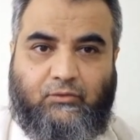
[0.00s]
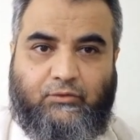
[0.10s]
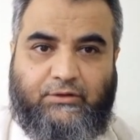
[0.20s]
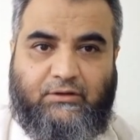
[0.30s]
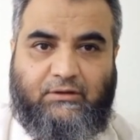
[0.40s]

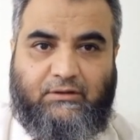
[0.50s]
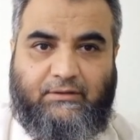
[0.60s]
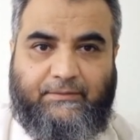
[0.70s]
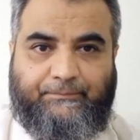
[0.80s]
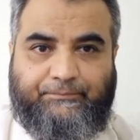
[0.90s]
oral
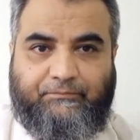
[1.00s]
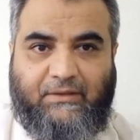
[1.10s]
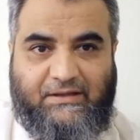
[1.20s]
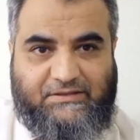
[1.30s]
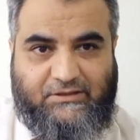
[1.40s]

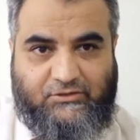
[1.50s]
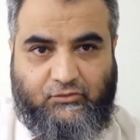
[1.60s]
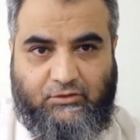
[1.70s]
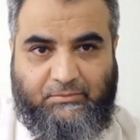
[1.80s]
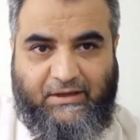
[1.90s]

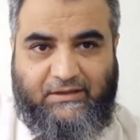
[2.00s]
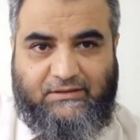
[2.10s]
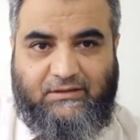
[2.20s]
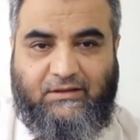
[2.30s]
acetazolamide,